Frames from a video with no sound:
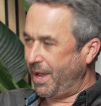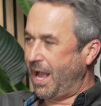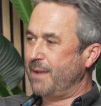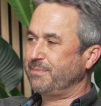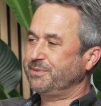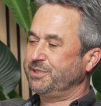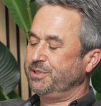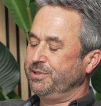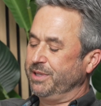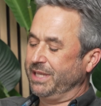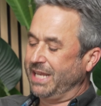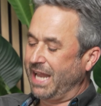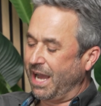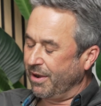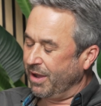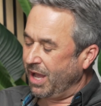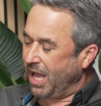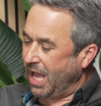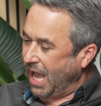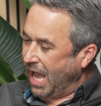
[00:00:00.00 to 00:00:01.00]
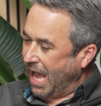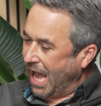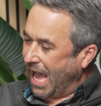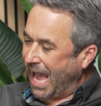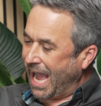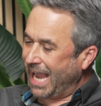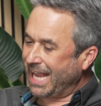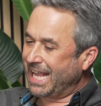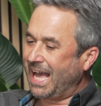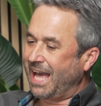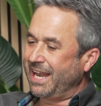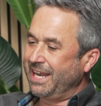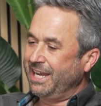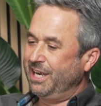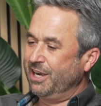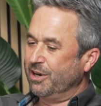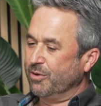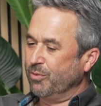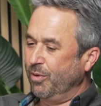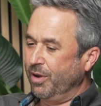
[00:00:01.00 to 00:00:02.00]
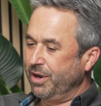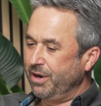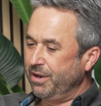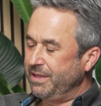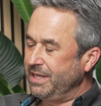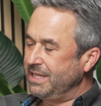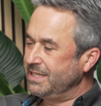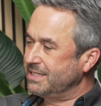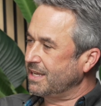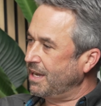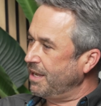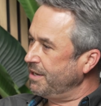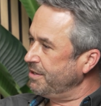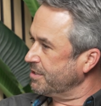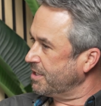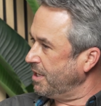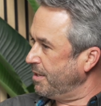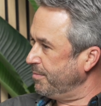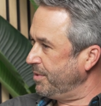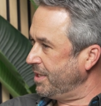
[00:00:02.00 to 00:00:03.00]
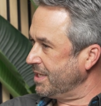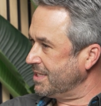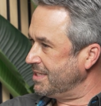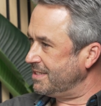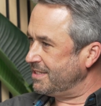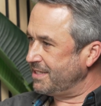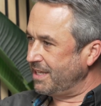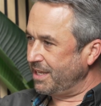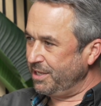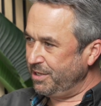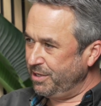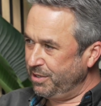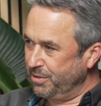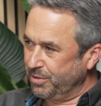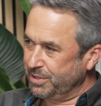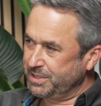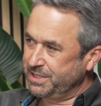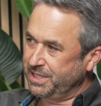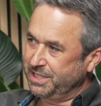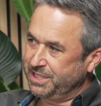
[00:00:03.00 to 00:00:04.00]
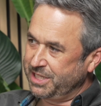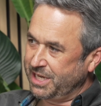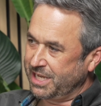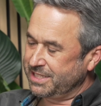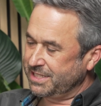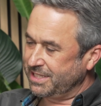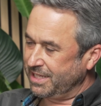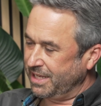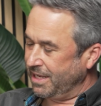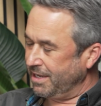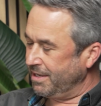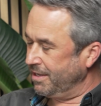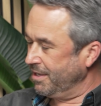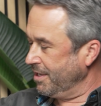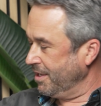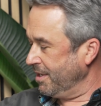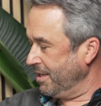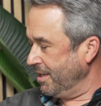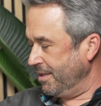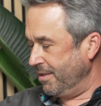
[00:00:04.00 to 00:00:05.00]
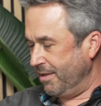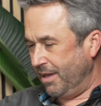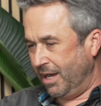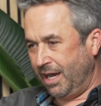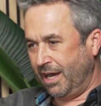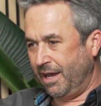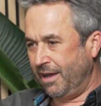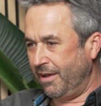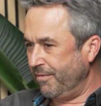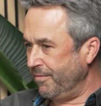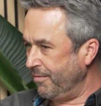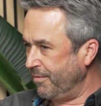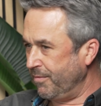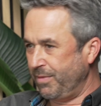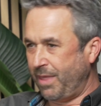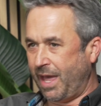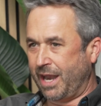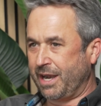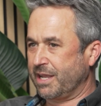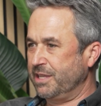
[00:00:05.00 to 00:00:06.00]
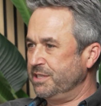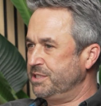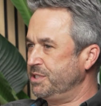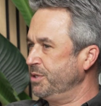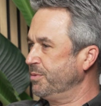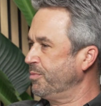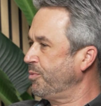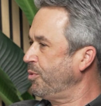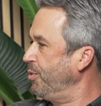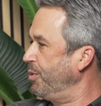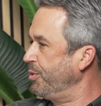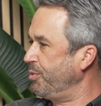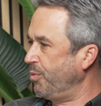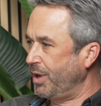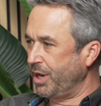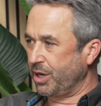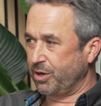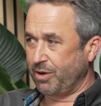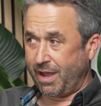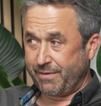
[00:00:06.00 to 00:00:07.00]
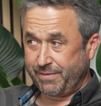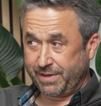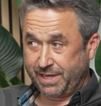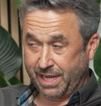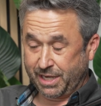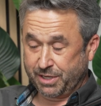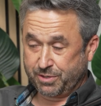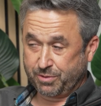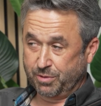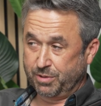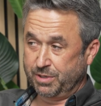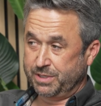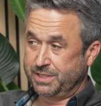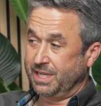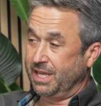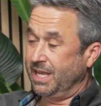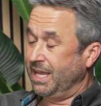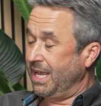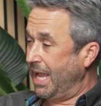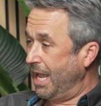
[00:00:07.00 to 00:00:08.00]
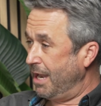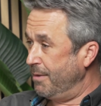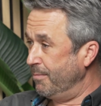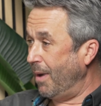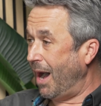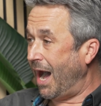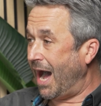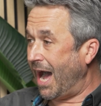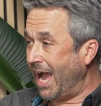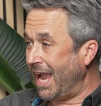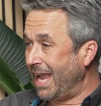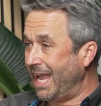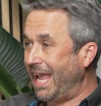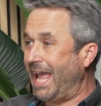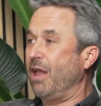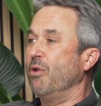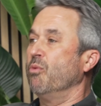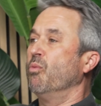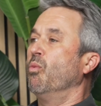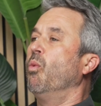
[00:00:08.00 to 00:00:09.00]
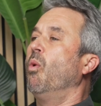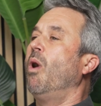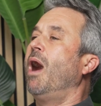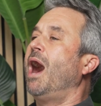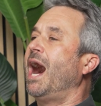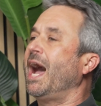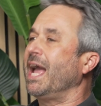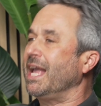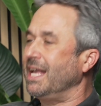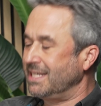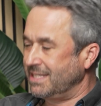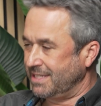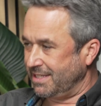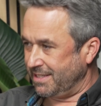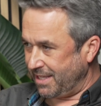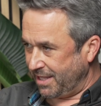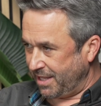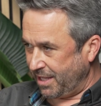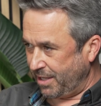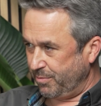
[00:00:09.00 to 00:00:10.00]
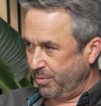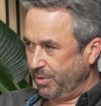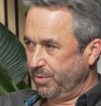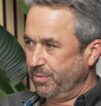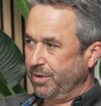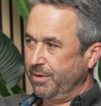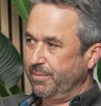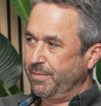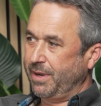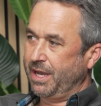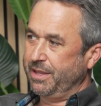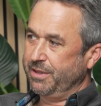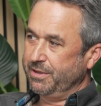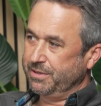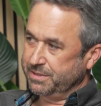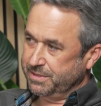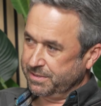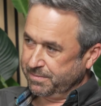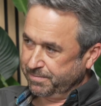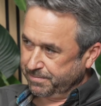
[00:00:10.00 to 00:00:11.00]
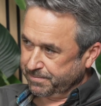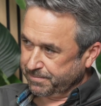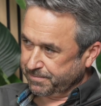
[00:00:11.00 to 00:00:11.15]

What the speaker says: Absolutely. Now, I got to hear, what are these condo complexes that you are suggesting that a consumer would want to gravitate towards and buy, and why is it that they would want to buy those?